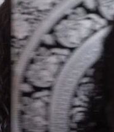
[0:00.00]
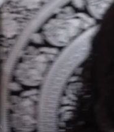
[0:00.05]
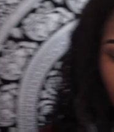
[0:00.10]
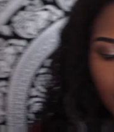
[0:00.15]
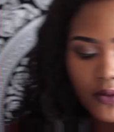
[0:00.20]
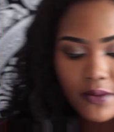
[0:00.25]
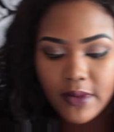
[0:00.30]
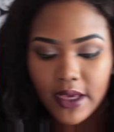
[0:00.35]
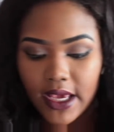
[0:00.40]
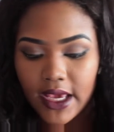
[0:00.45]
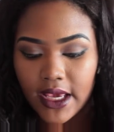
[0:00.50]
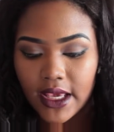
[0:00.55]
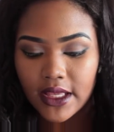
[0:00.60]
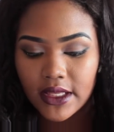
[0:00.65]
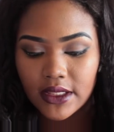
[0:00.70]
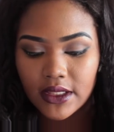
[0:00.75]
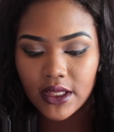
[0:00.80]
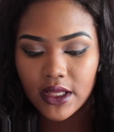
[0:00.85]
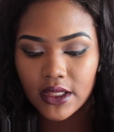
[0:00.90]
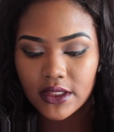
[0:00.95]
Do you make
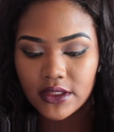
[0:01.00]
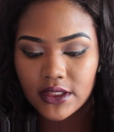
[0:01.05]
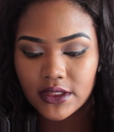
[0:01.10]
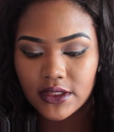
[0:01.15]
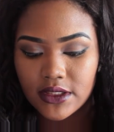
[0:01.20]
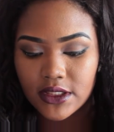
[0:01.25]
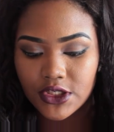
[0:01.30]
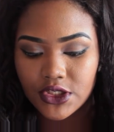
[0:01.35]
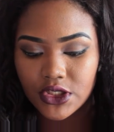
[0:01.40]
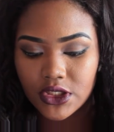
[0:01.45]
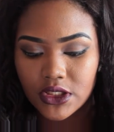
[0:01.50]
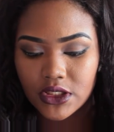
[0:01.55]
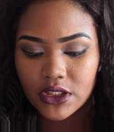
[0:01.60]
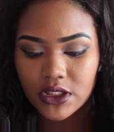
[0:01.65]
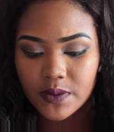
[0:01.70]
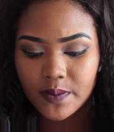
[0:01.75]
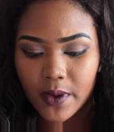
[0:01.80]
decisions